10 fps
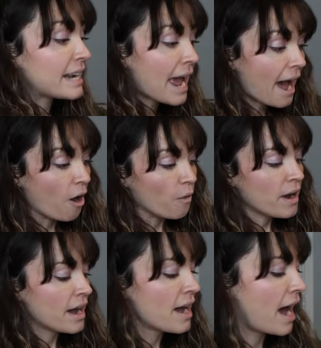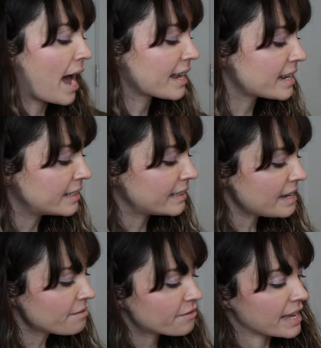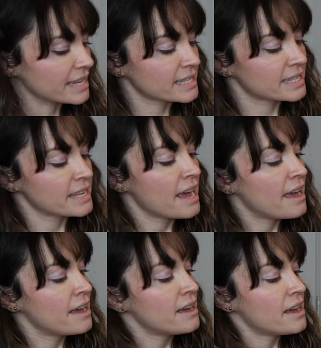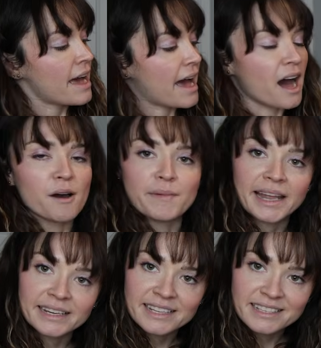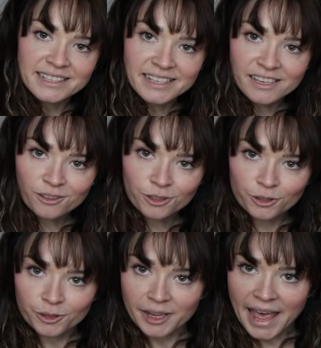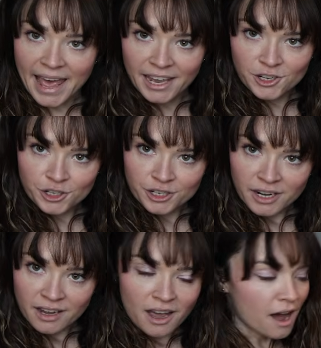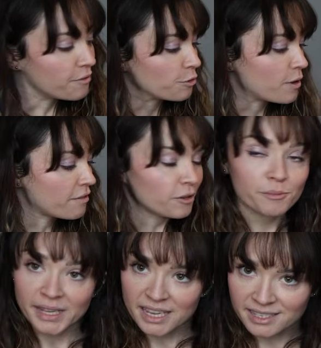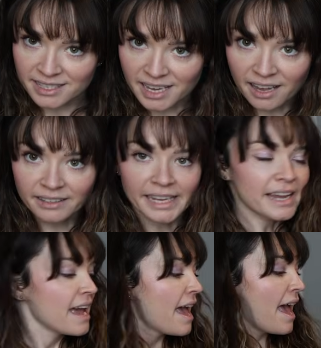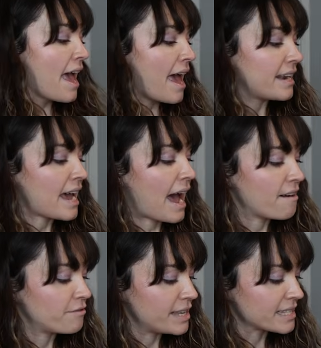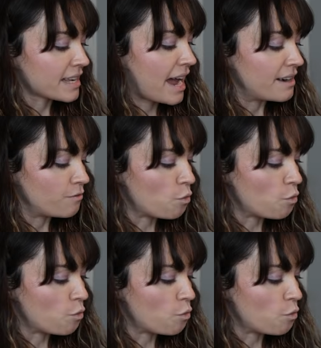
now I can leave this and conceal the edge of the ruffle because it's ugly and have this kind of